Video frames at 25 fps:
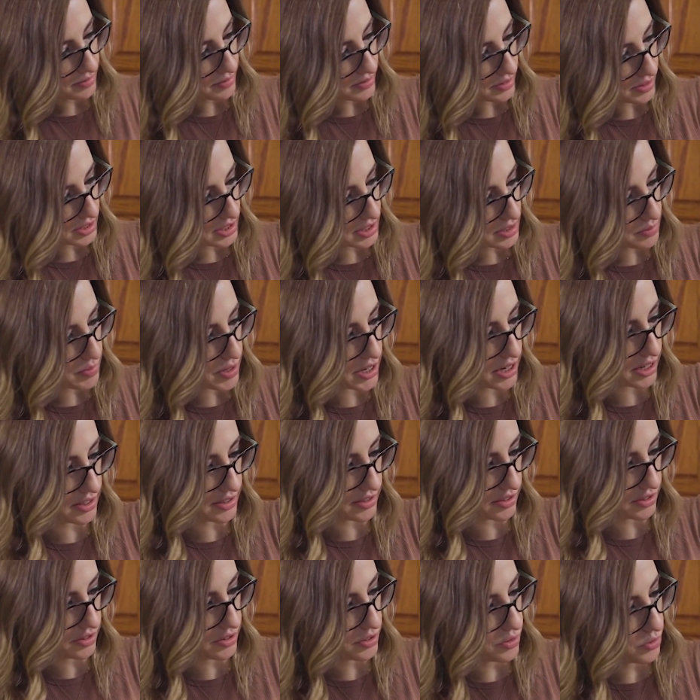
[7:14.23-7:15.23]
Well, these
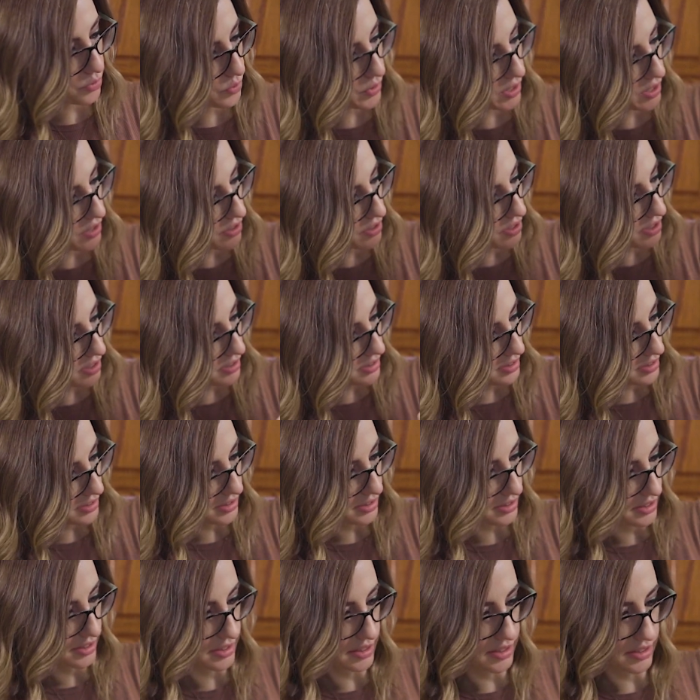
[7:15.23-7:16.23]
bags are a little weird.
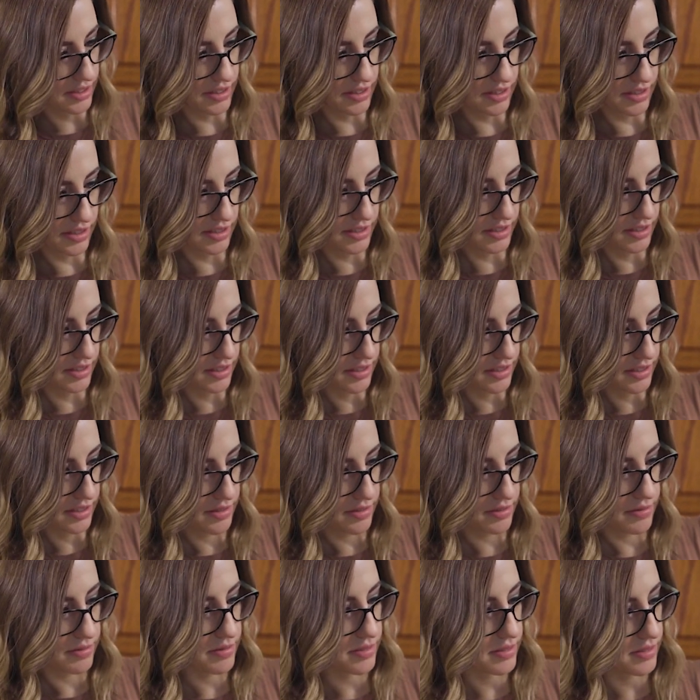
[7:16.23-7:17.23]

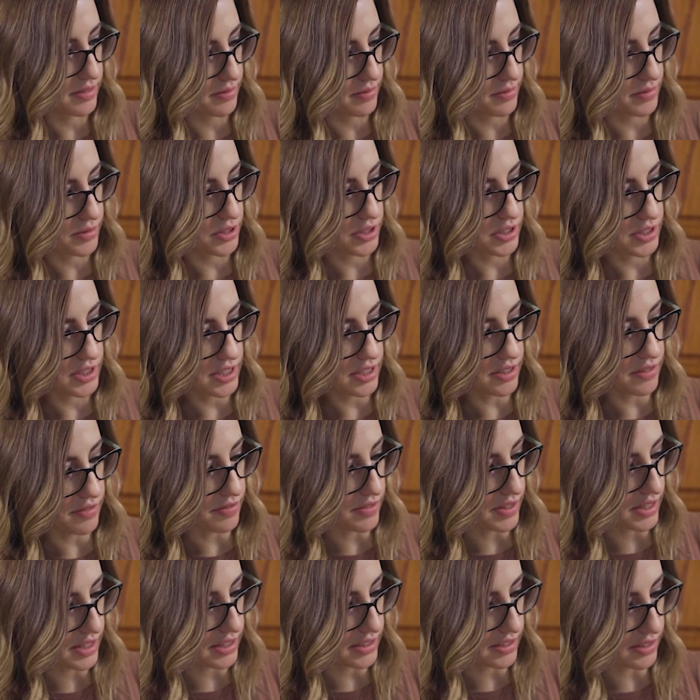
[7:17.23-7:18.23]
Well, we're just gonna
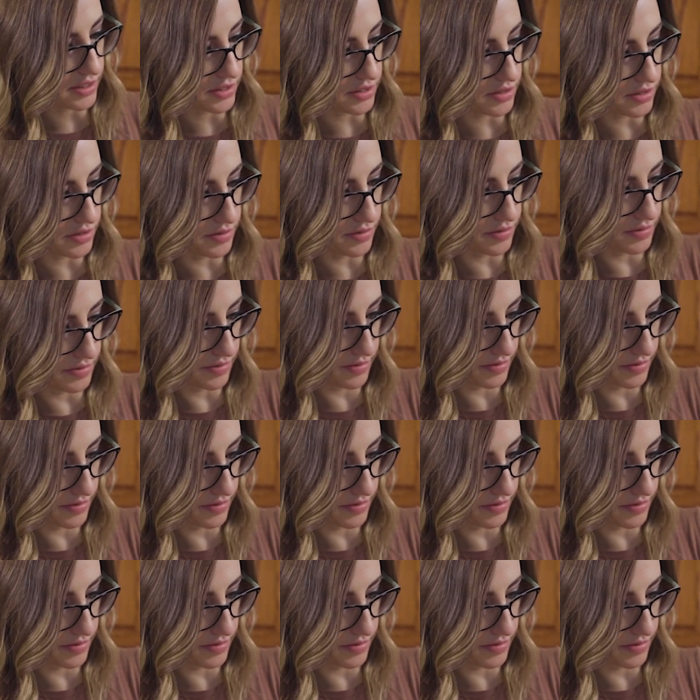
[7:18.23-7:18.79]
find a little,